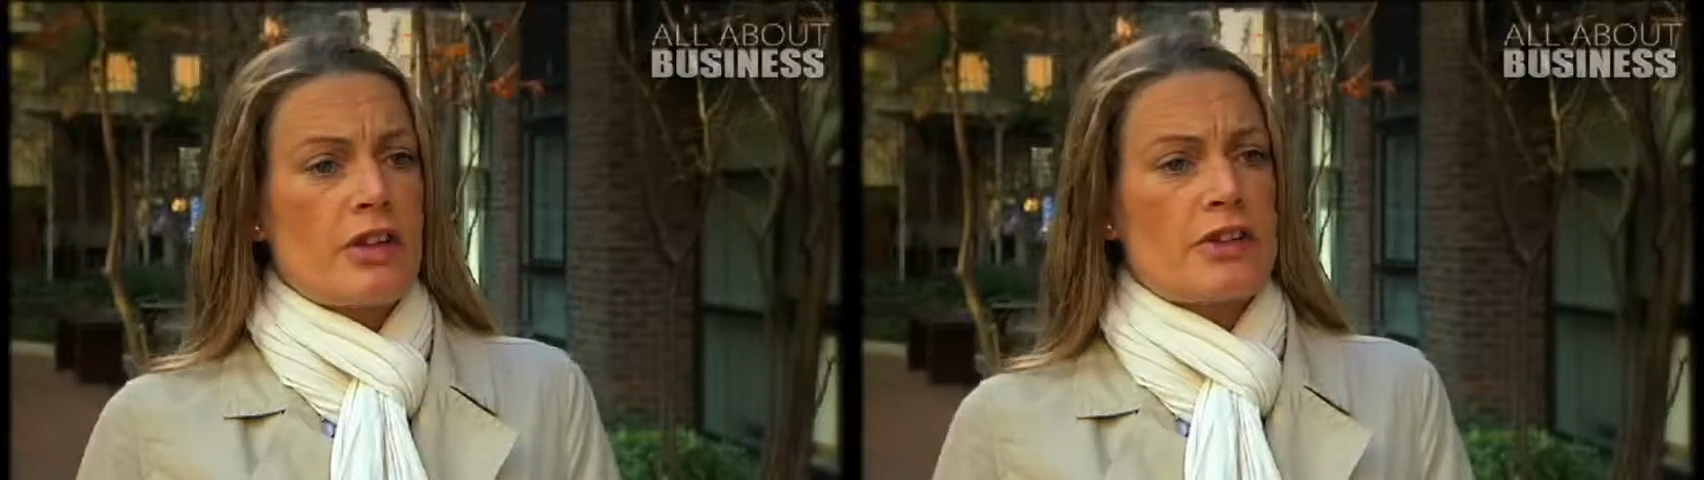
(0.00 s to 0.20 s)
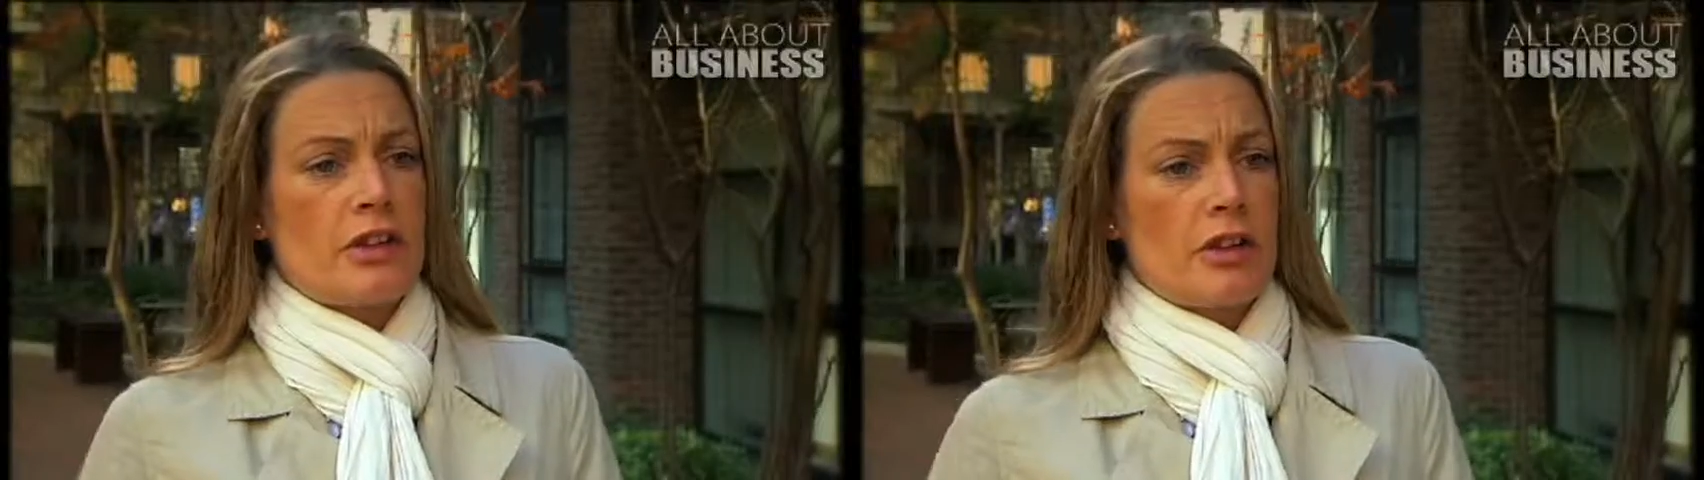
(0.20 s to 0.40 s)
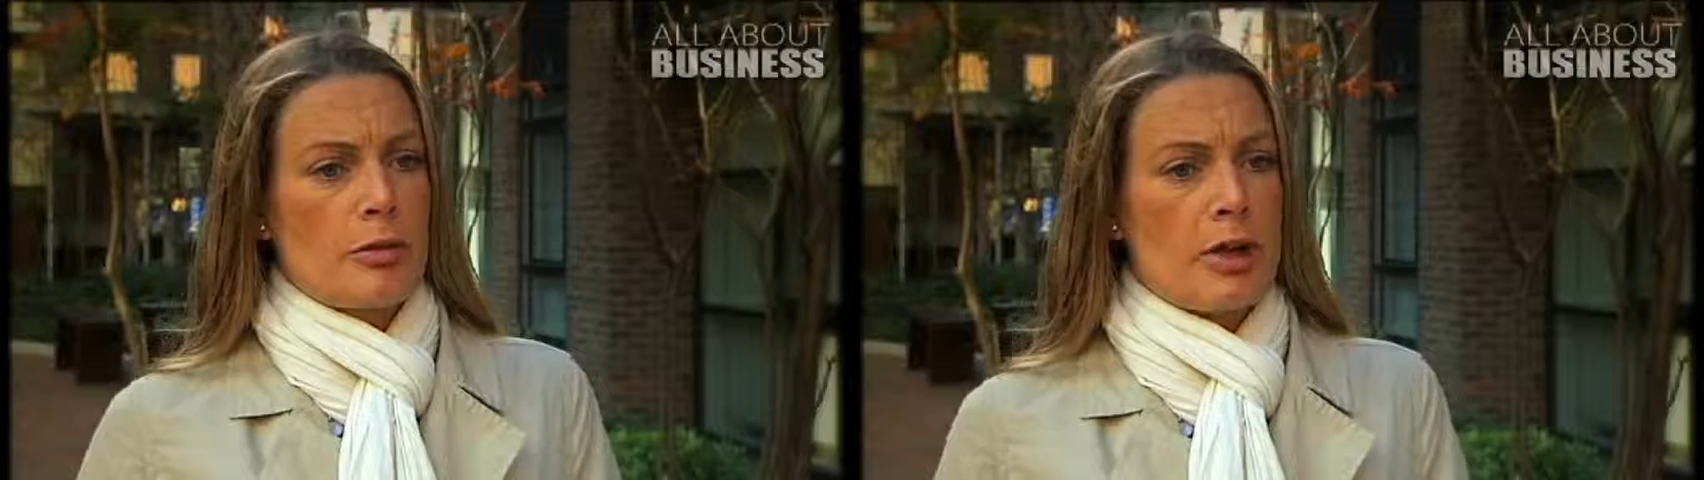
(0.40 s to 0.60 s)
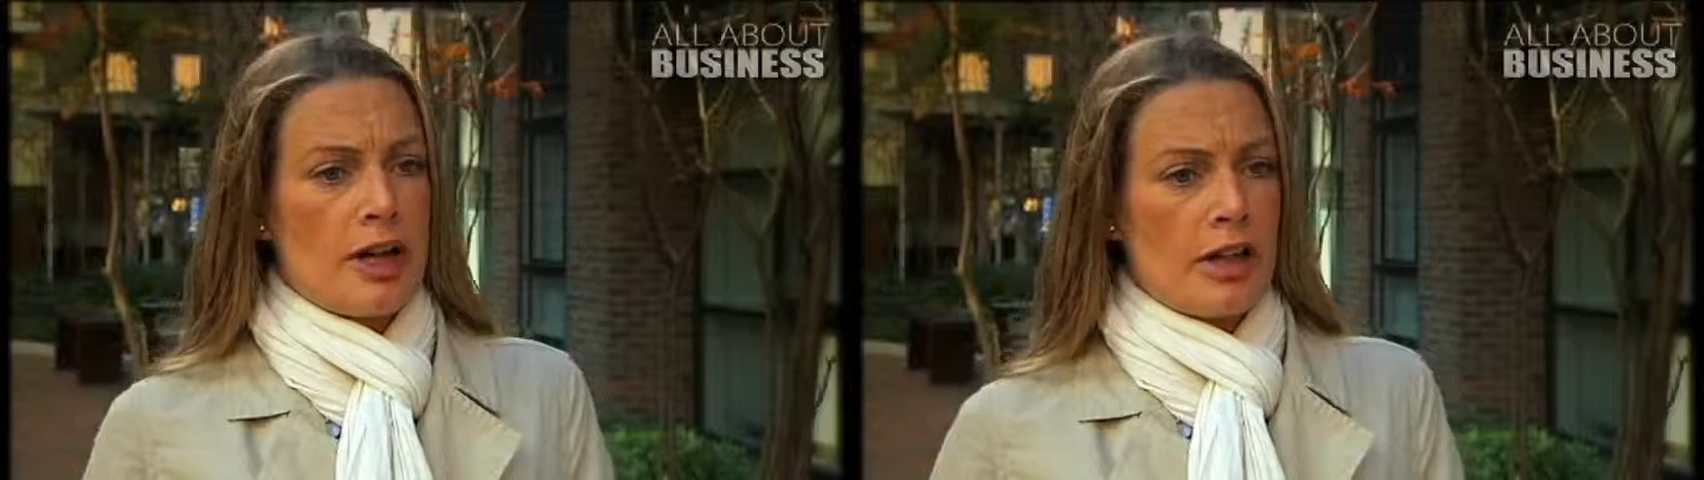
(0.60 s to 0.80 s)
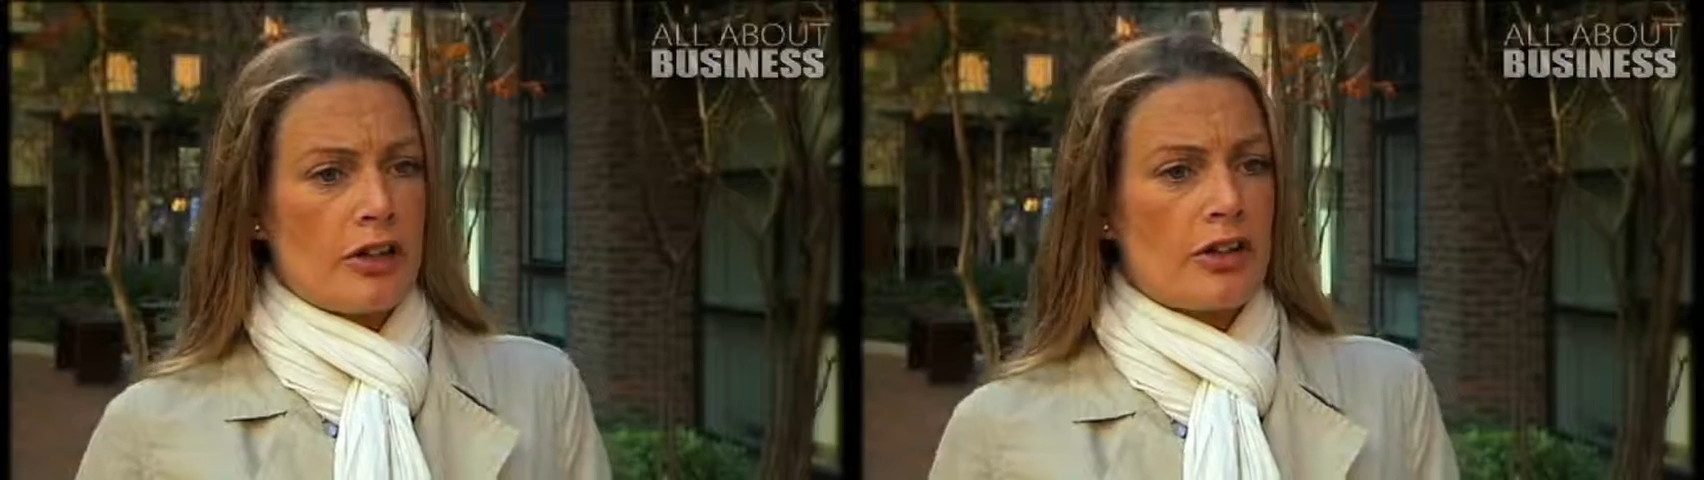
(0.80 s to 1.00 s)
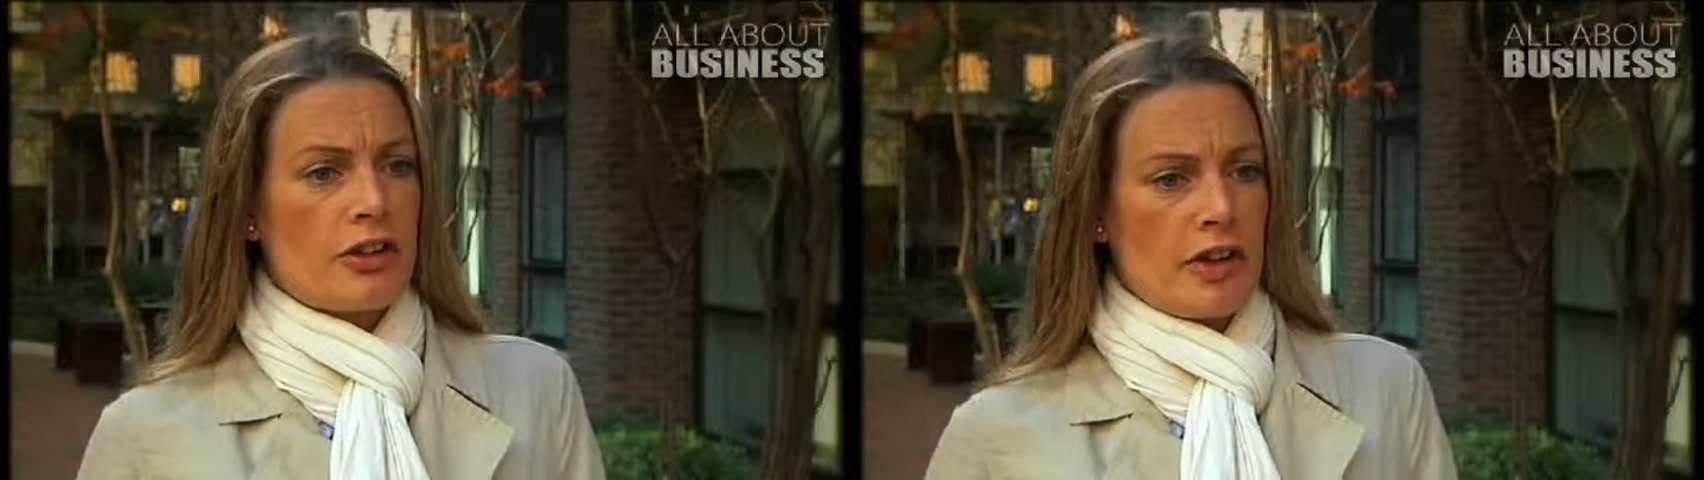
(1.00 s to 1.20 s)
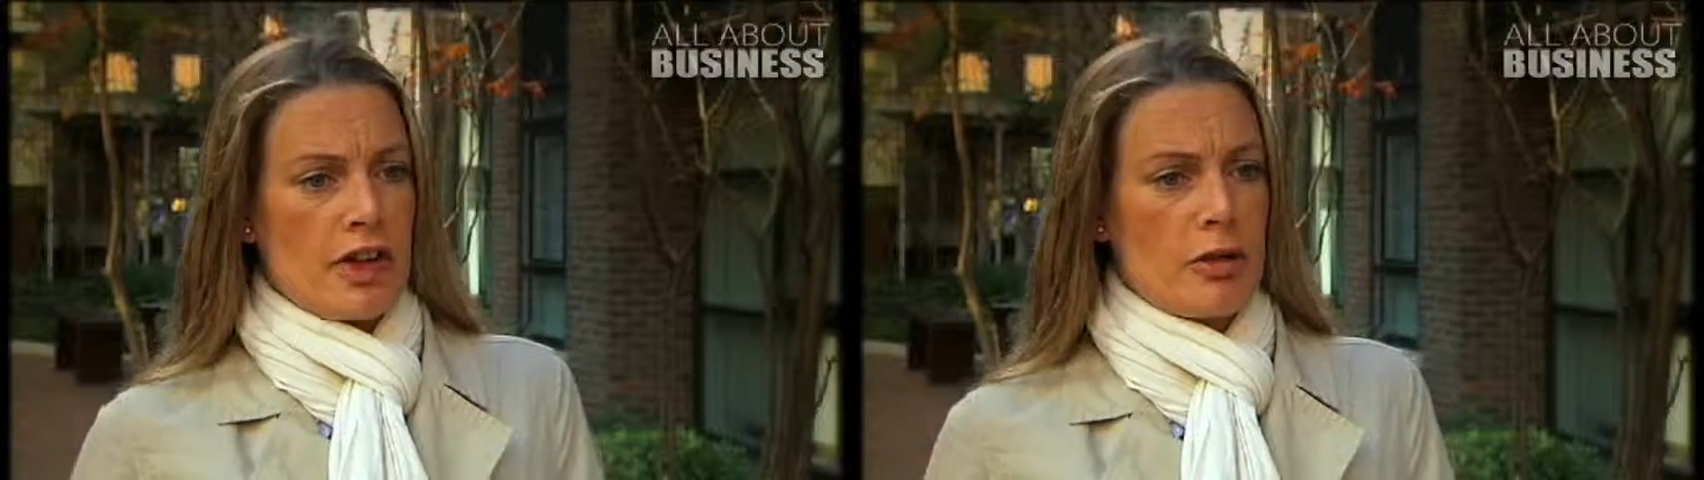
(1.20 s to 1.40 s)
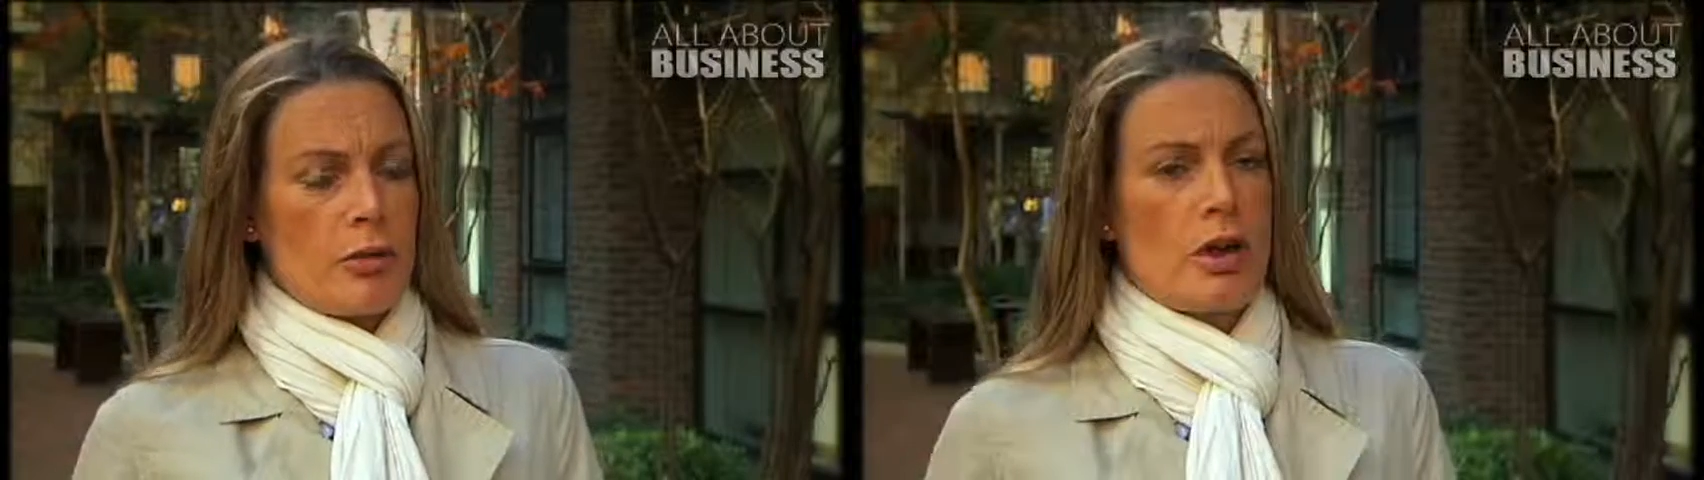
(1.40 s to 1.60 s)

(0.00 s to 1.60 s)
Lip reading: as a pilot scheme